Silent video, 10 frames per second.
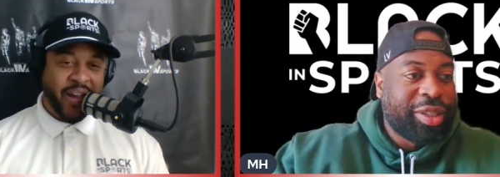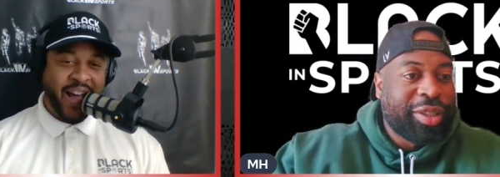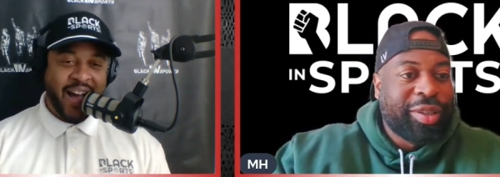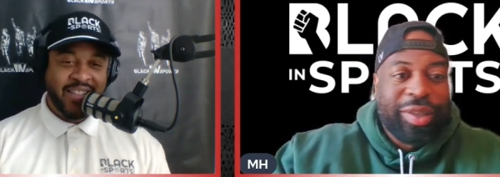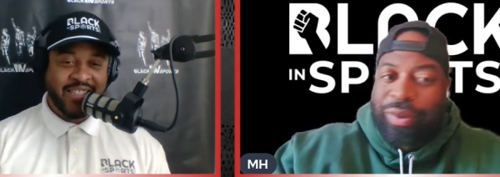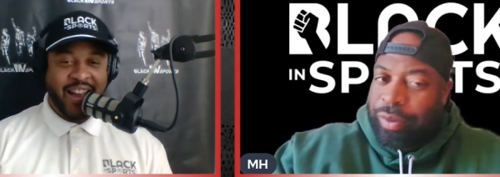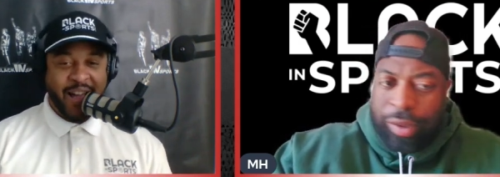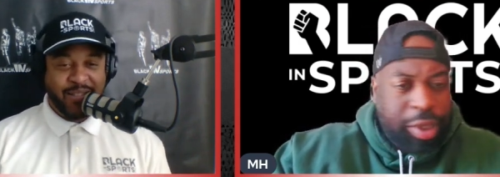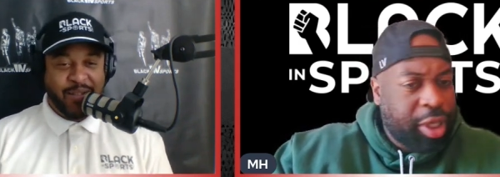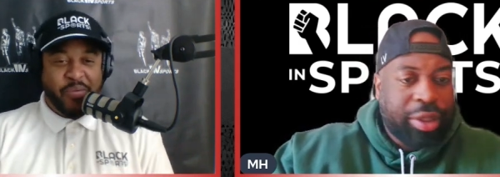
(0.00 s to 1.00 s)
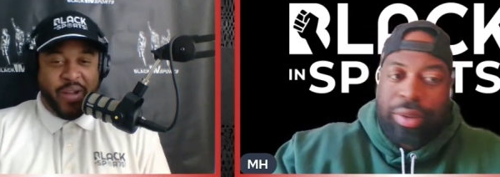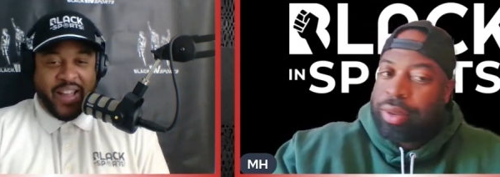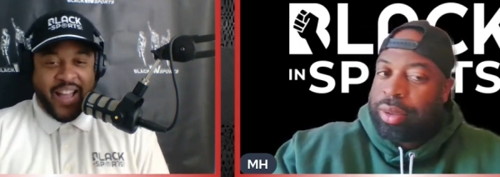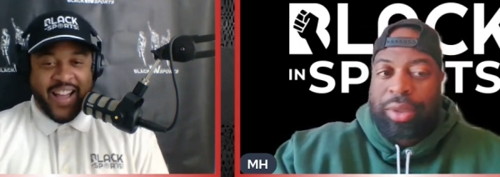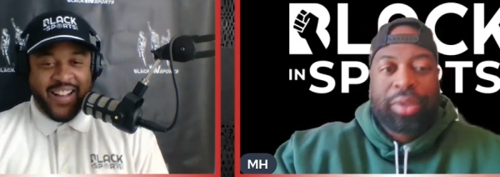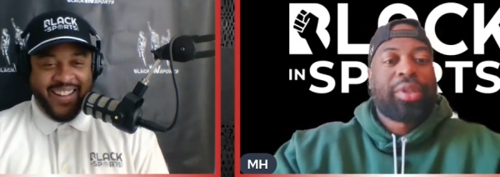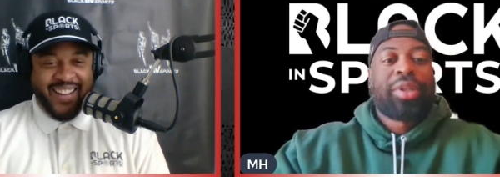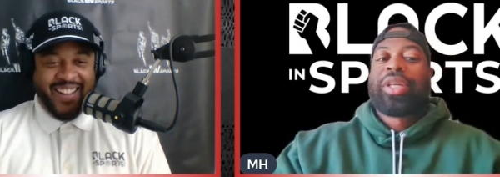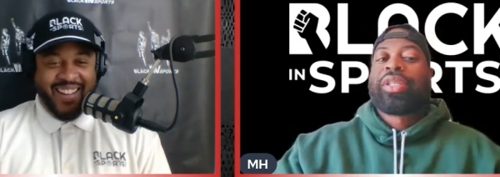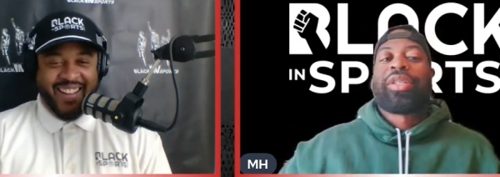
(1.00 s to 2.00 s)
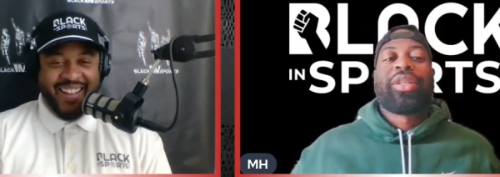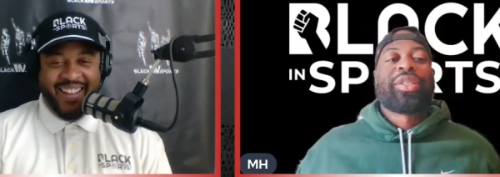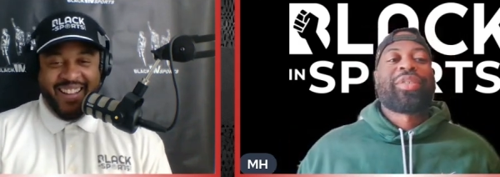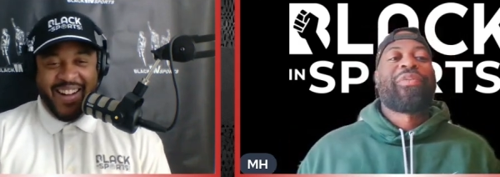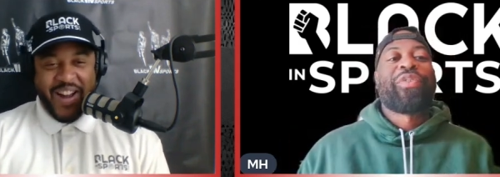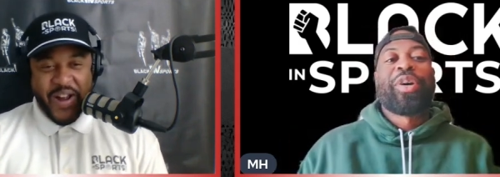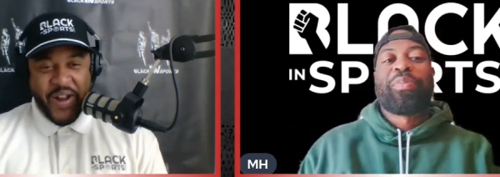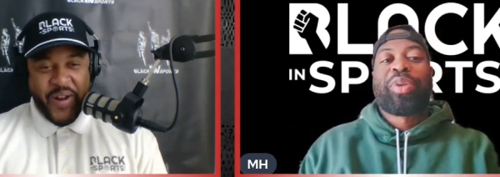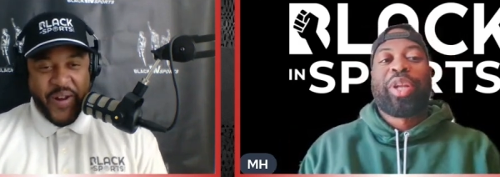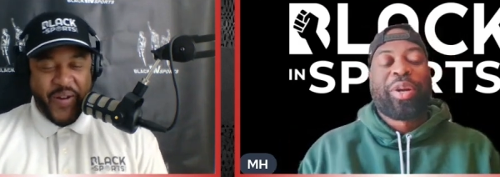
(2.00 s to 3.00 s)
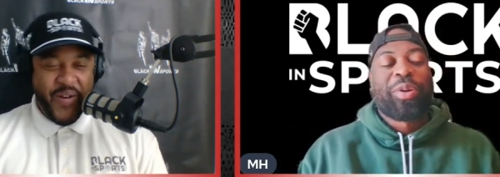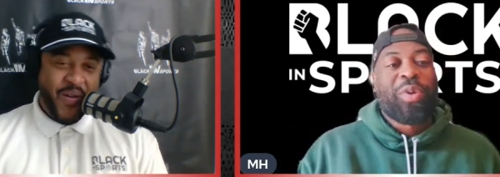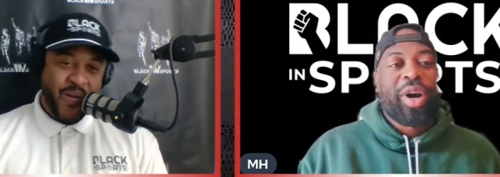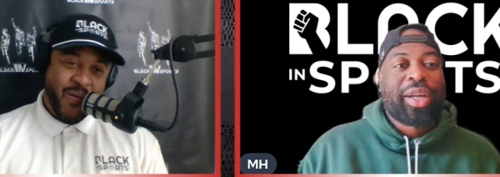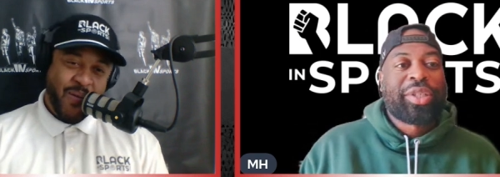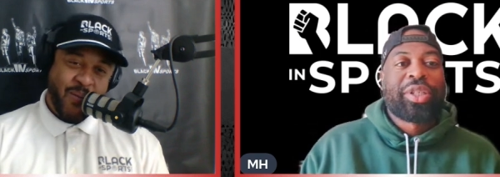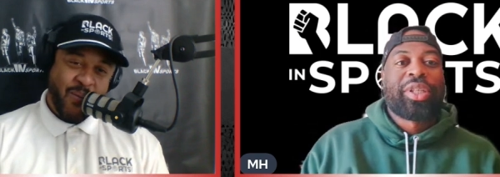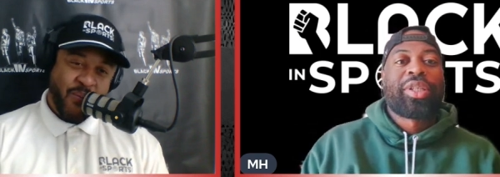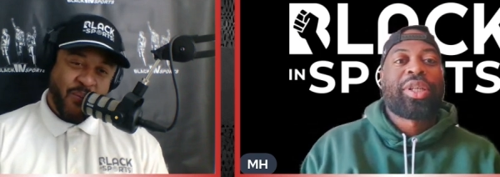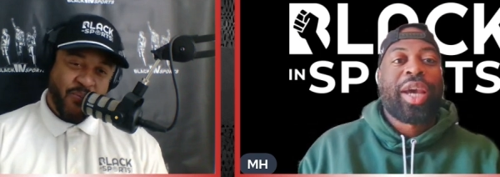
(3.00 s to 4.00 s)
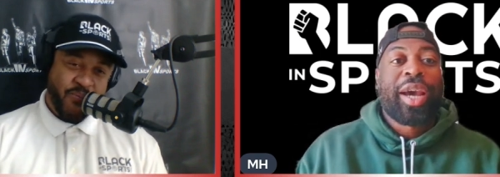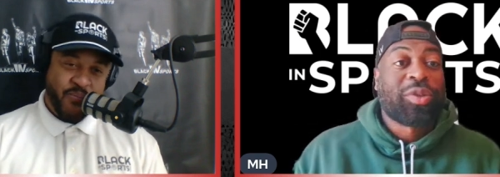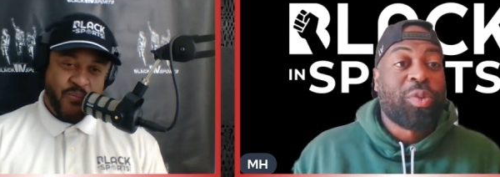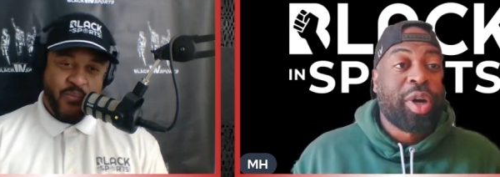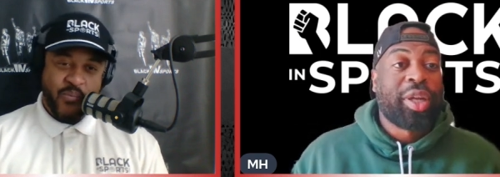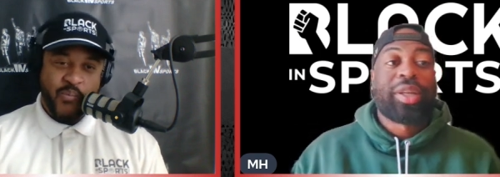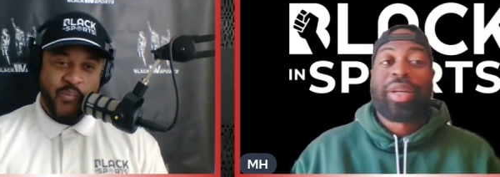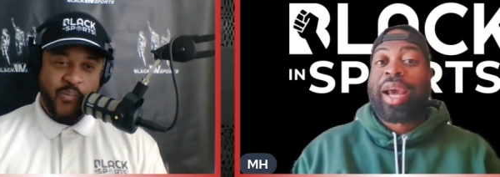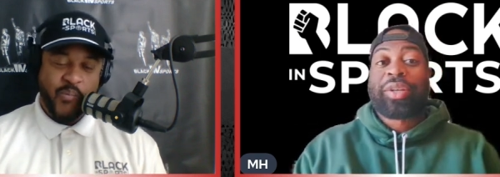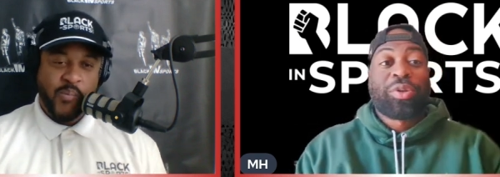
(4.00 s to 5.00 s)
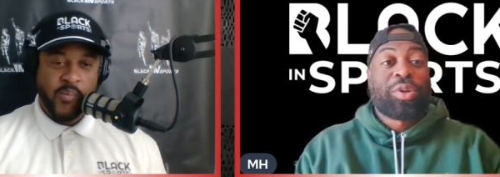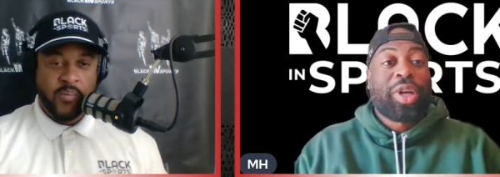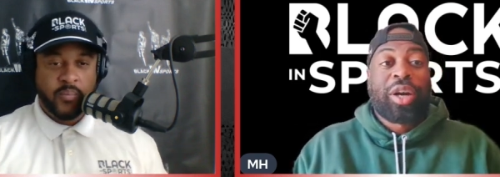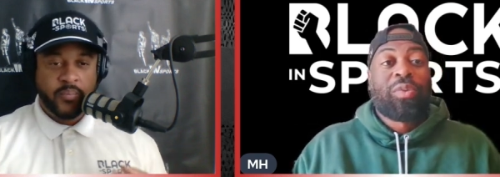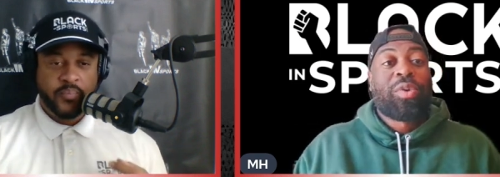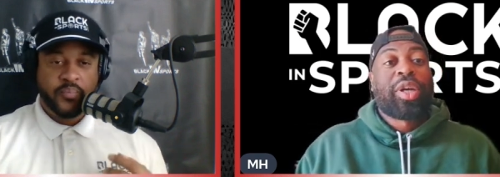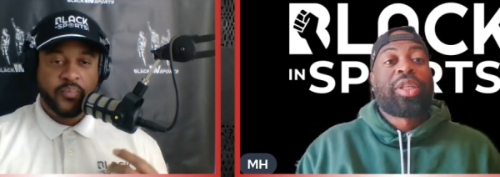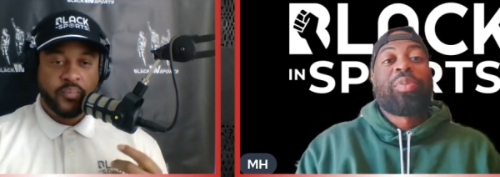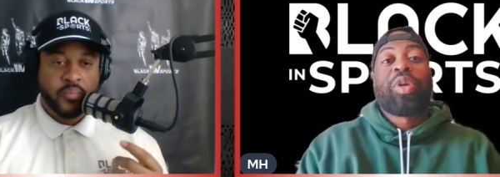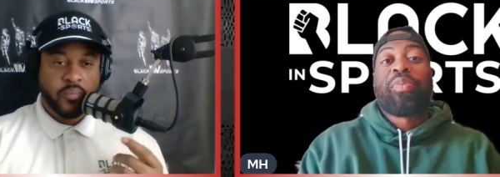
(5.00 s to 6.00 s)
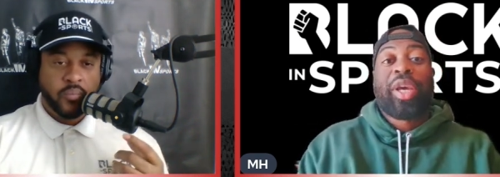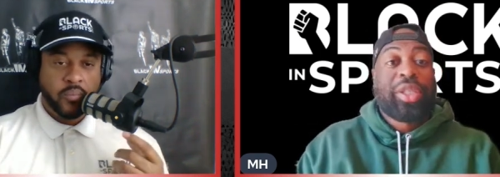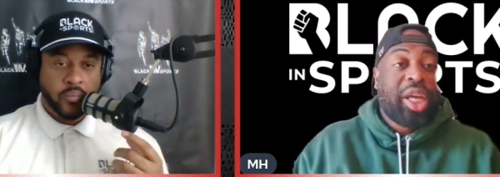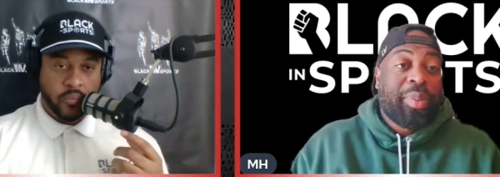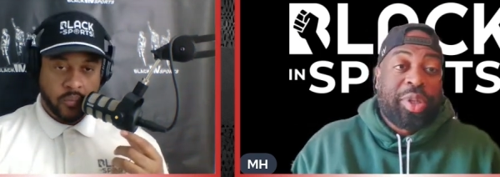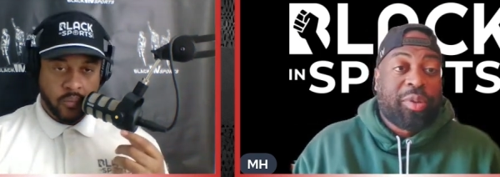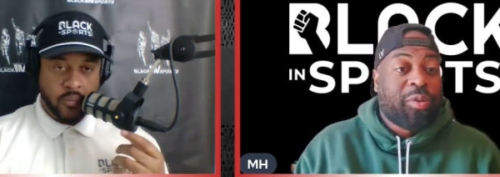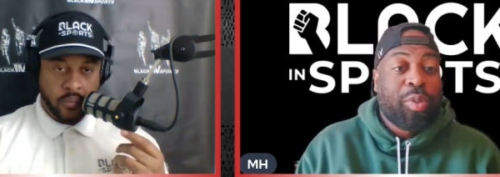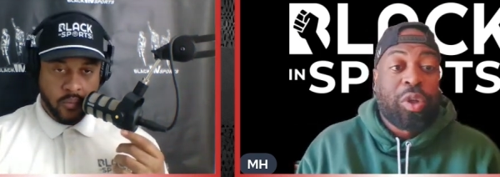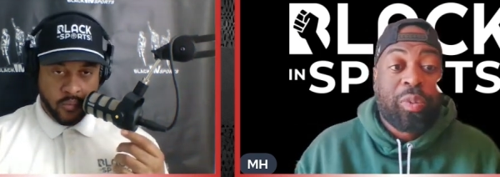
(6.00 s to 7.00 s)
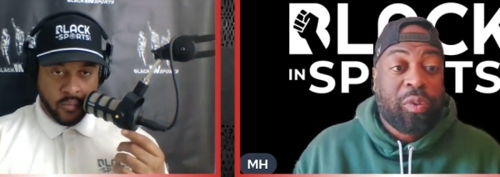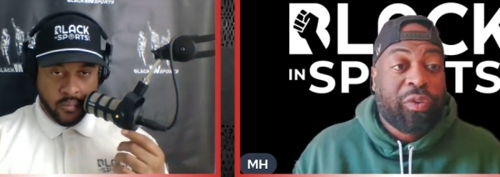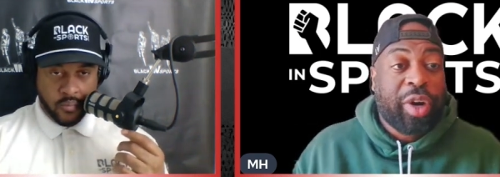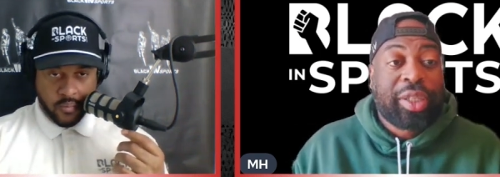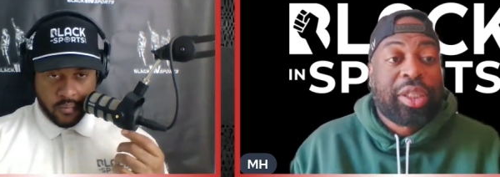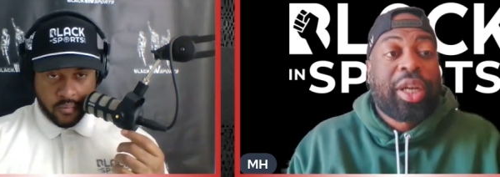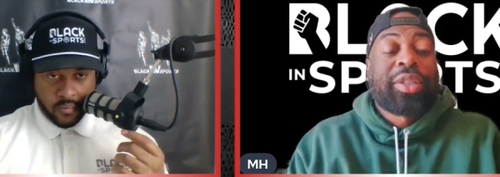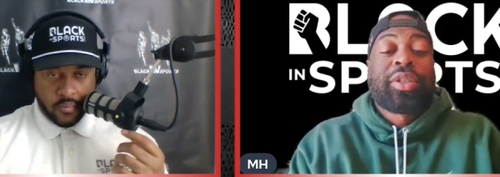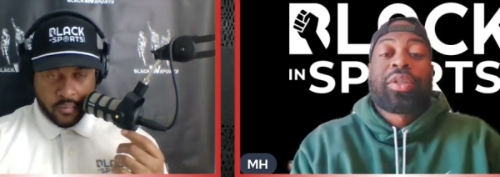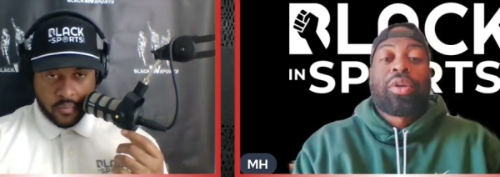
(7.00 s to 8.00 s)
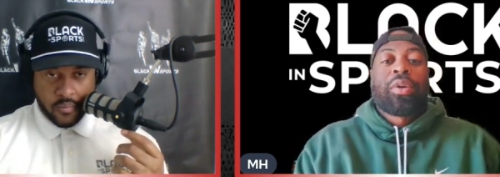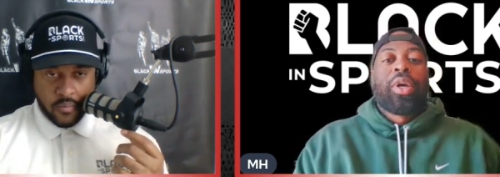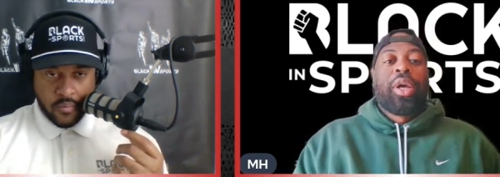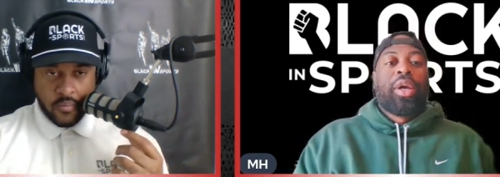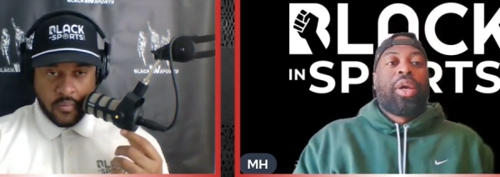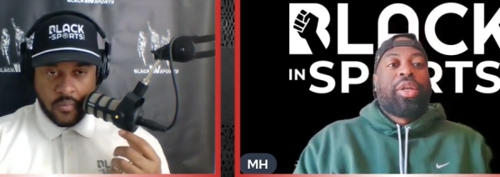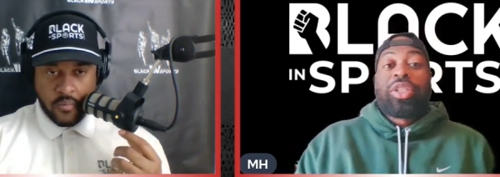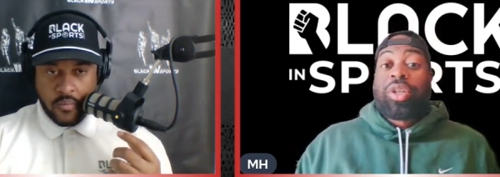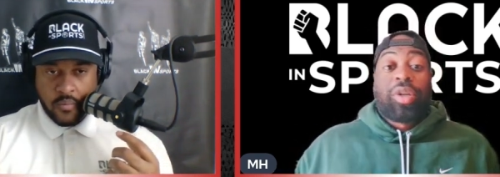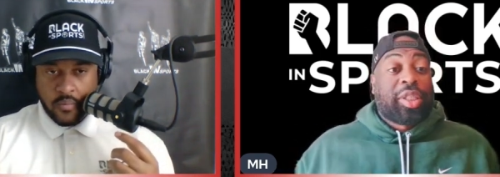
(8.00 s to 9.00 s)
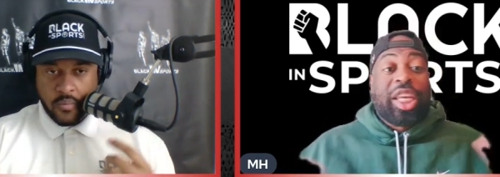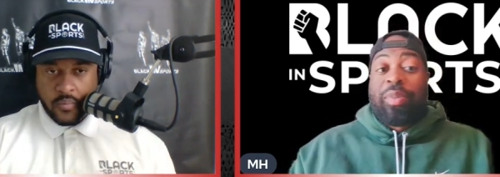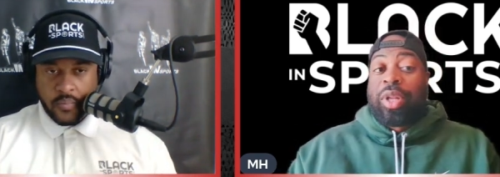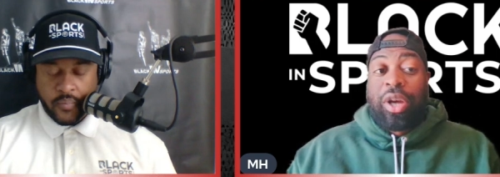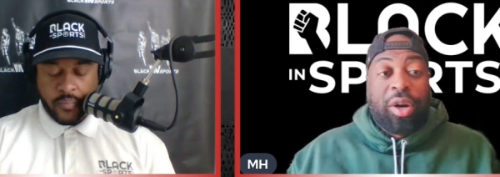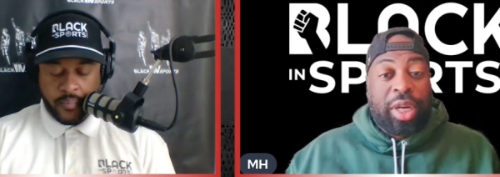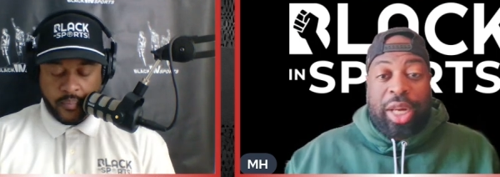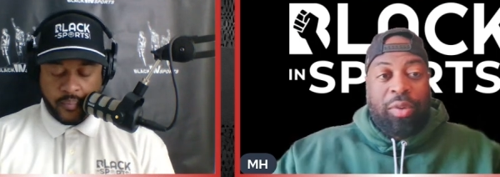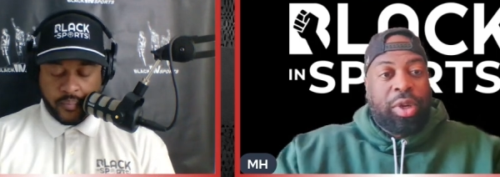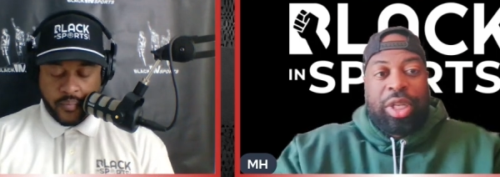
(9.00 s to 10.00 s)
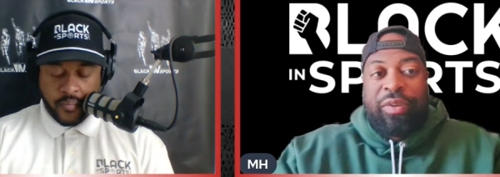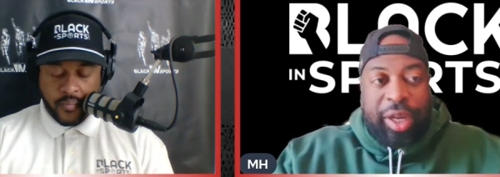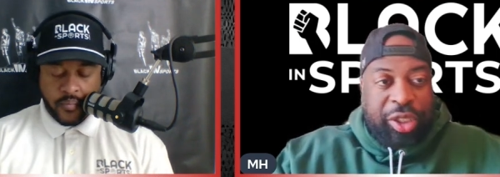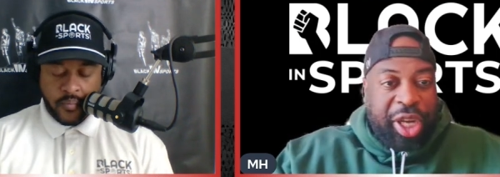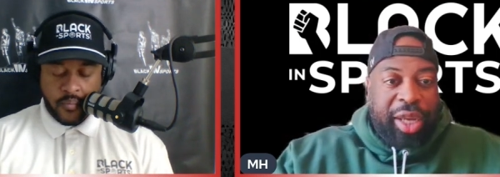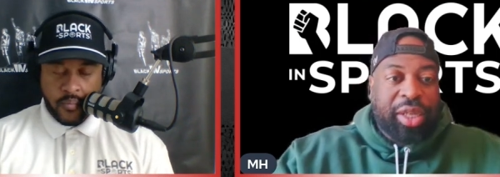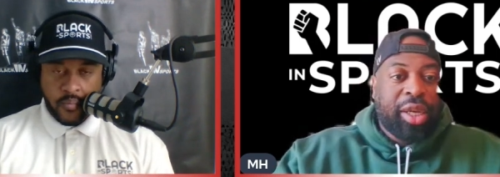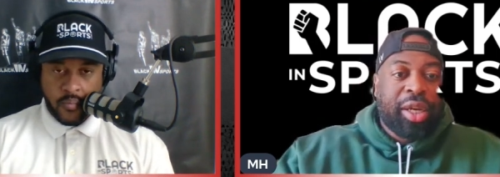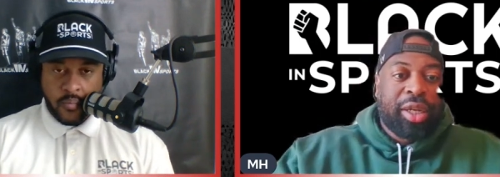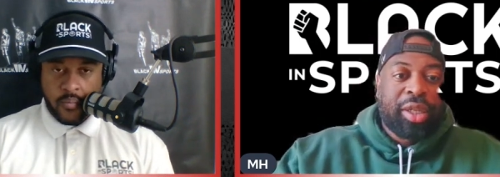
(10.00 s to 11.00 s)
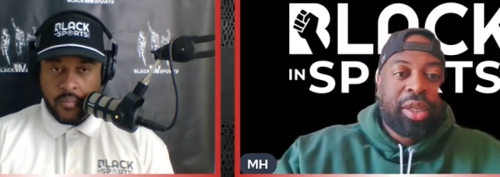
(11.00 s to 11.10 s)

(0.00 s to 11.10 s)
Speaker 1: guard. Shout out to the point guard. is a fun player to watch and has won national or won WNBA championships with multiple franchises. So just on the team alone, and I don't want to leave out Jackie Young.